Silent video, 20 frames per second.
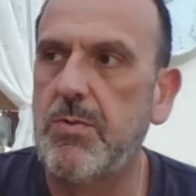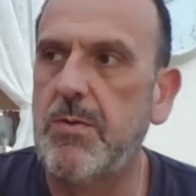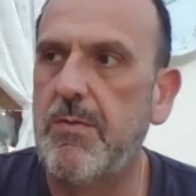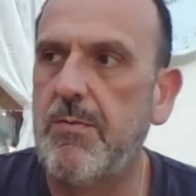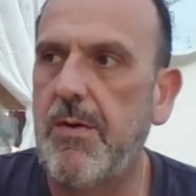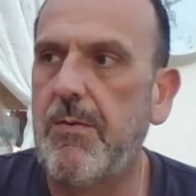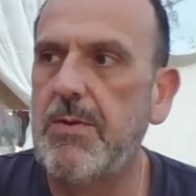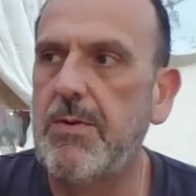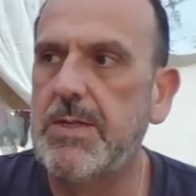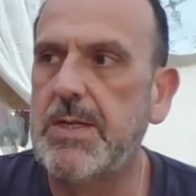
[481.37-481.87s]

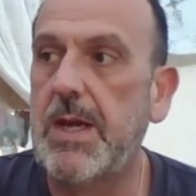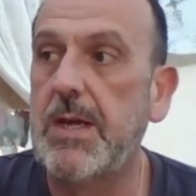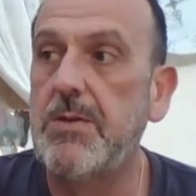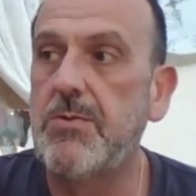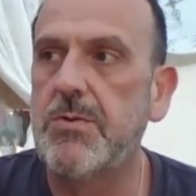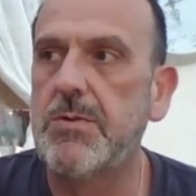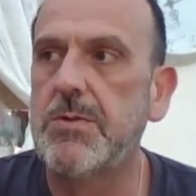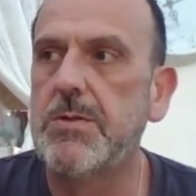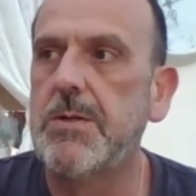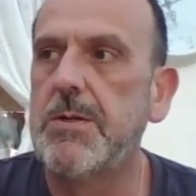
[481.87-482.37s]
very
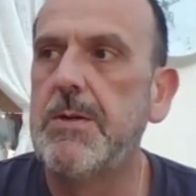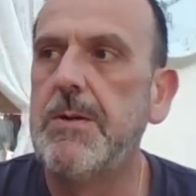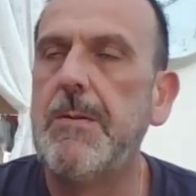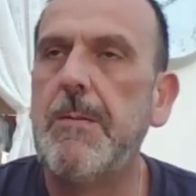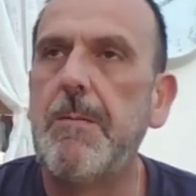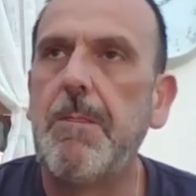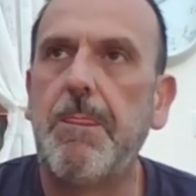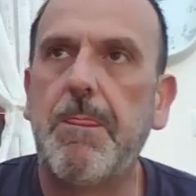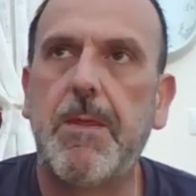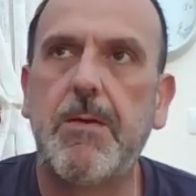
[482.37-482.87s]
dangerous.
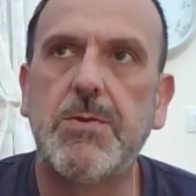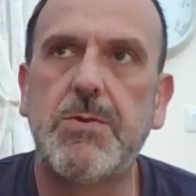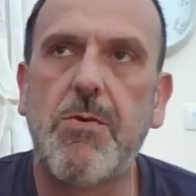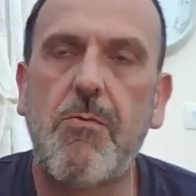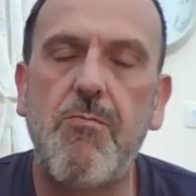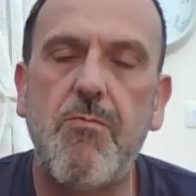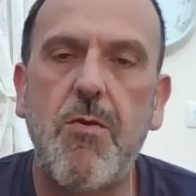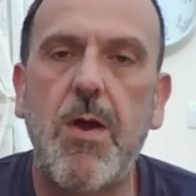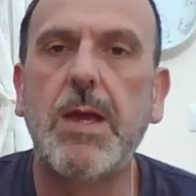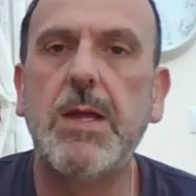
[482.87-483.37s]
There's a
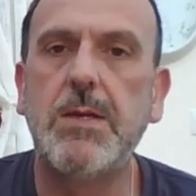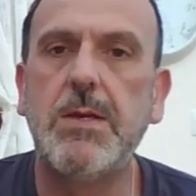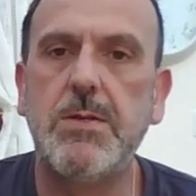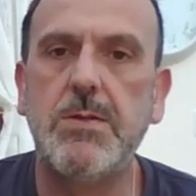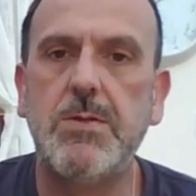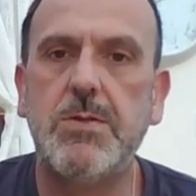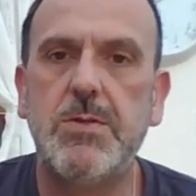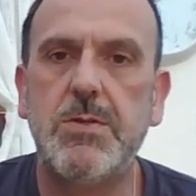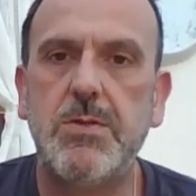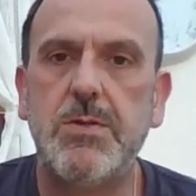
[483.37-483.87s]

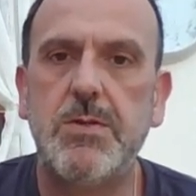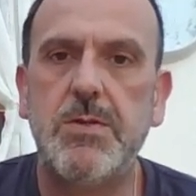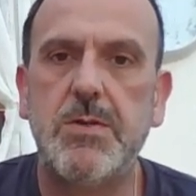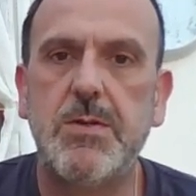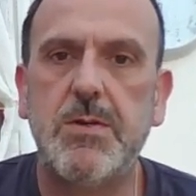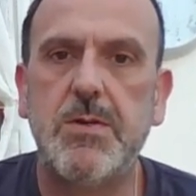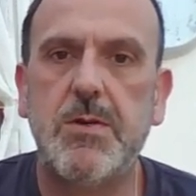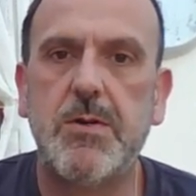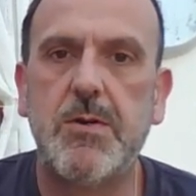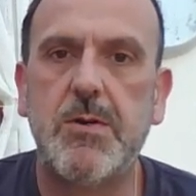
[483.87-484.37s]
range
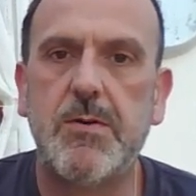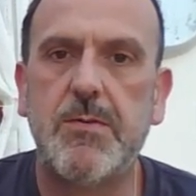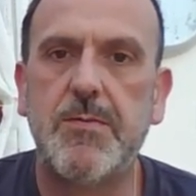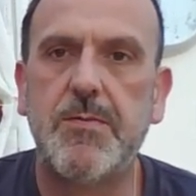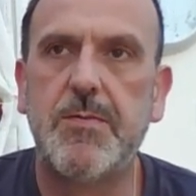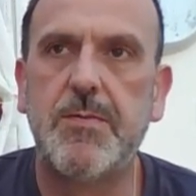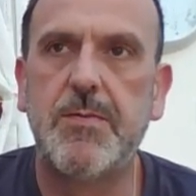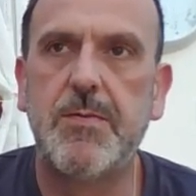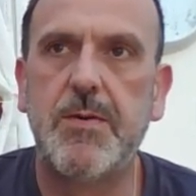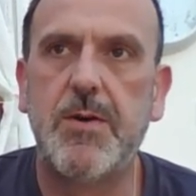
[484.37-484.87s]
of
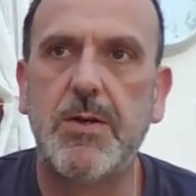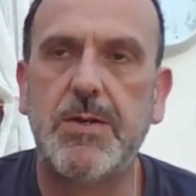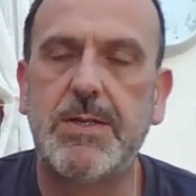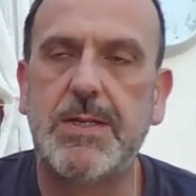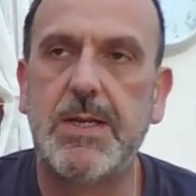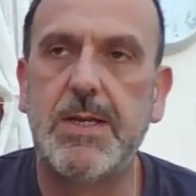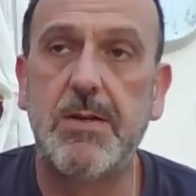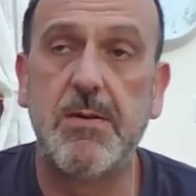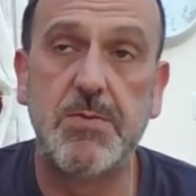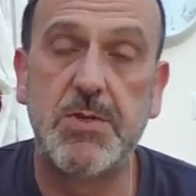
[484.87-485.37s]

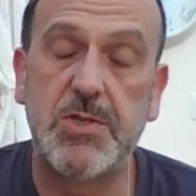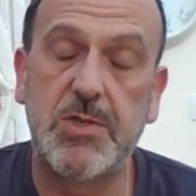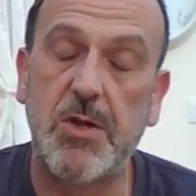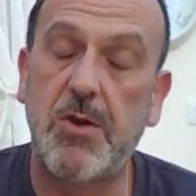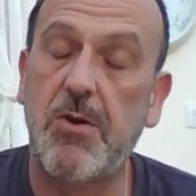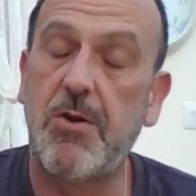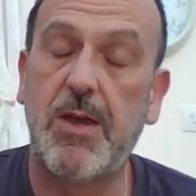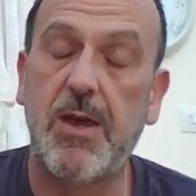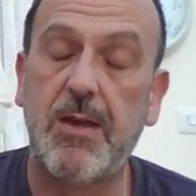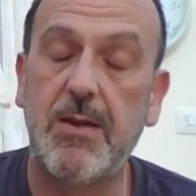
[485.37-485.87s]

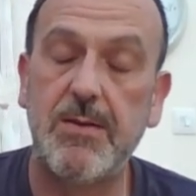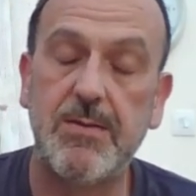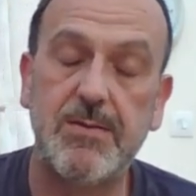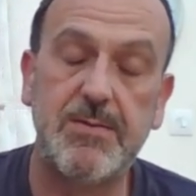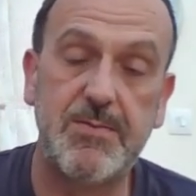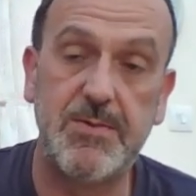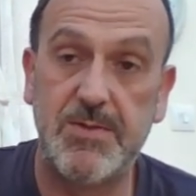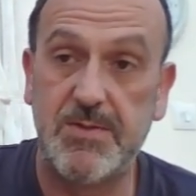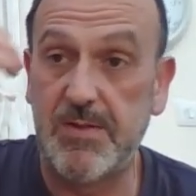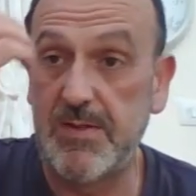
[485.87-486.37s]
Stargate
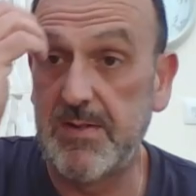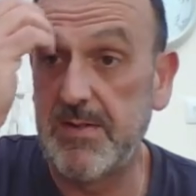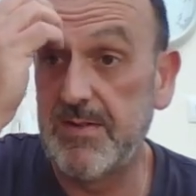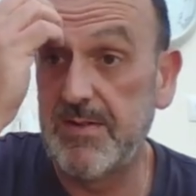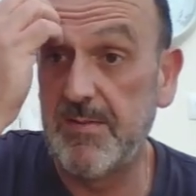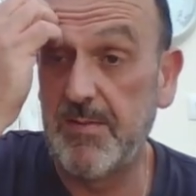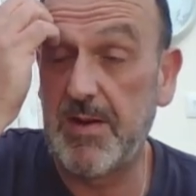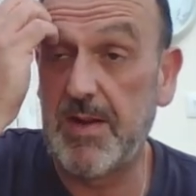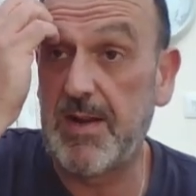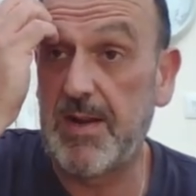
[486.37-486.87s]
was the
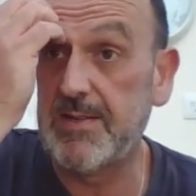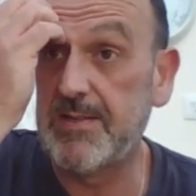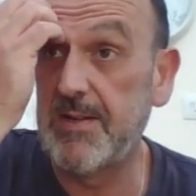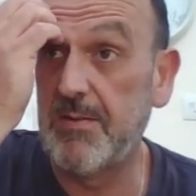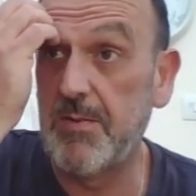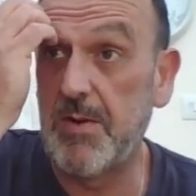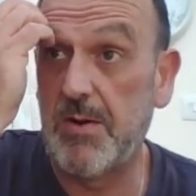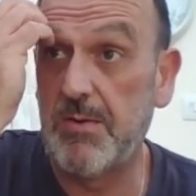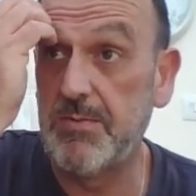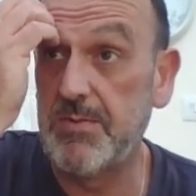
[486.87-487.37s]
classic
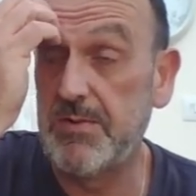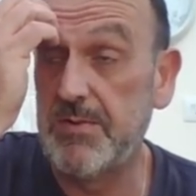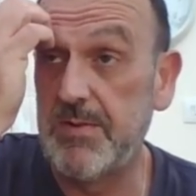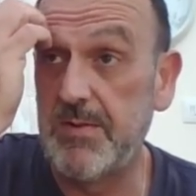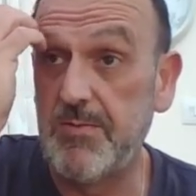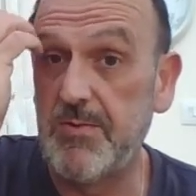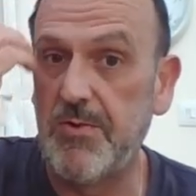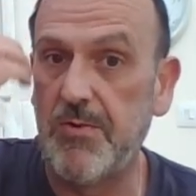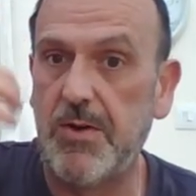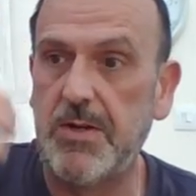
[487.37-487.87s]
when I was
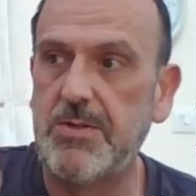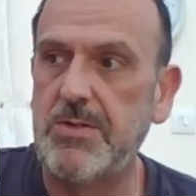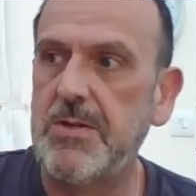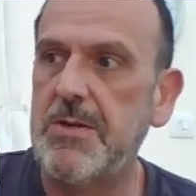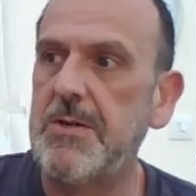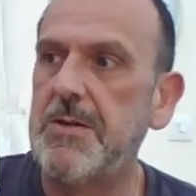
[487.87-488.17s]
your age.